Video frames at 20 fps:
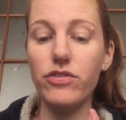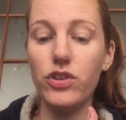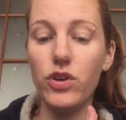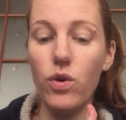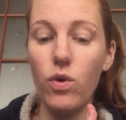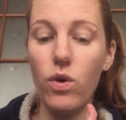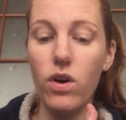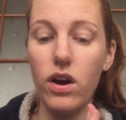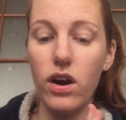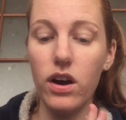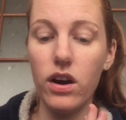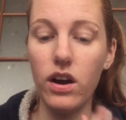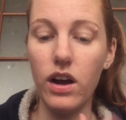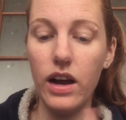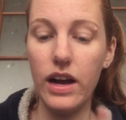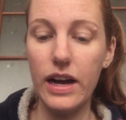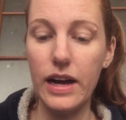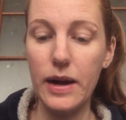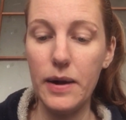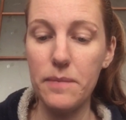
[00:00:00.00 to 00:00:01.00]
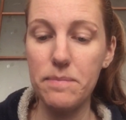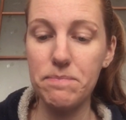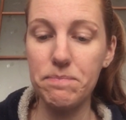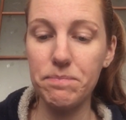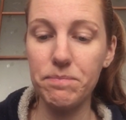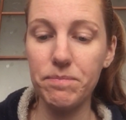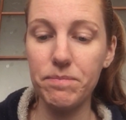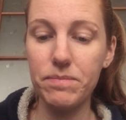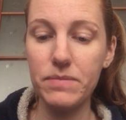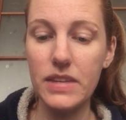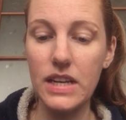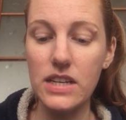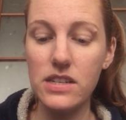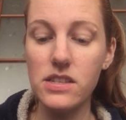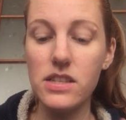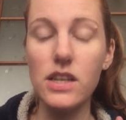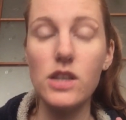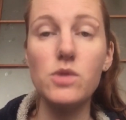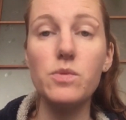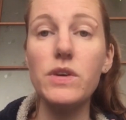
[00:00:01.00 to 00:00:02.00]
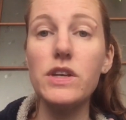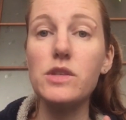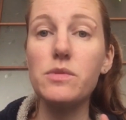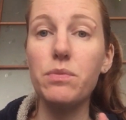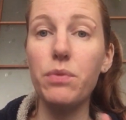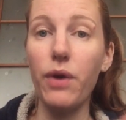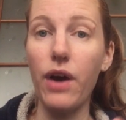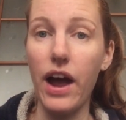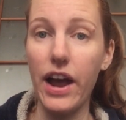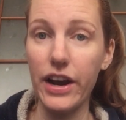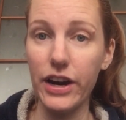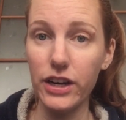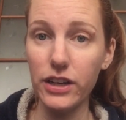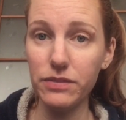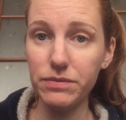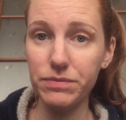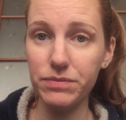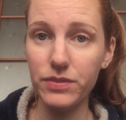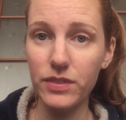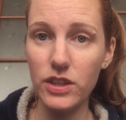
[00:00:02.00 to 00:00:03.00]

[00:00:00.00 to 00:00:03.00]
your 6 weeks prior